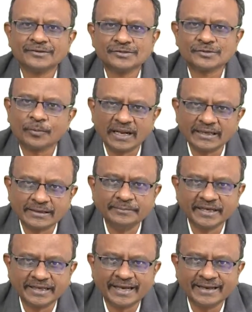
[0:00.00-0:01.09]
So welcome
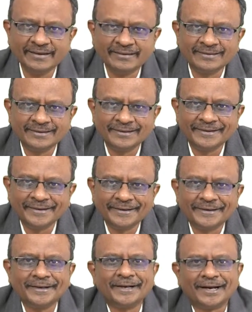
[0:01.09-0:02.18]
again.
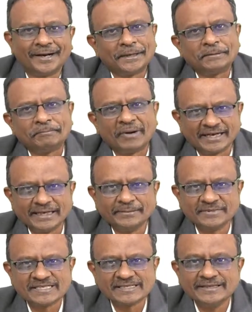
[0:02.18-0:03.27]
My name
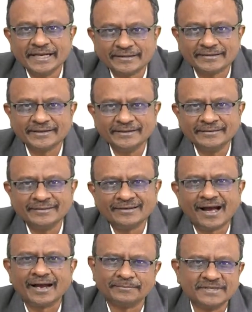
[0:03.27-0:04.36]
is Nitin.
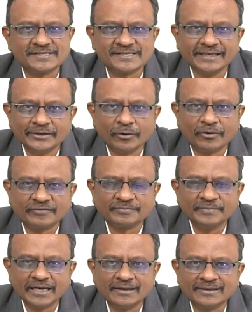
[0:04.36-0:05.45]
I'm the CEO of
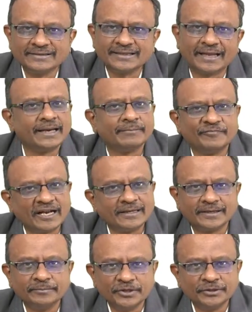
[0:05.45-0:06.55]
Middle Earth and I'm
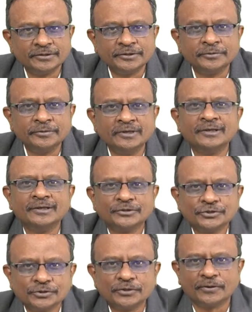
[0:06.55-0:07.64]
welcoming you
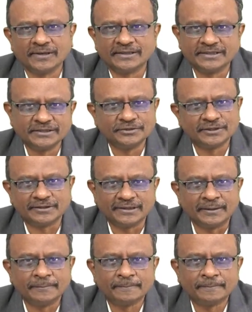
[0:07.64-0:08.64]
to your learning journey.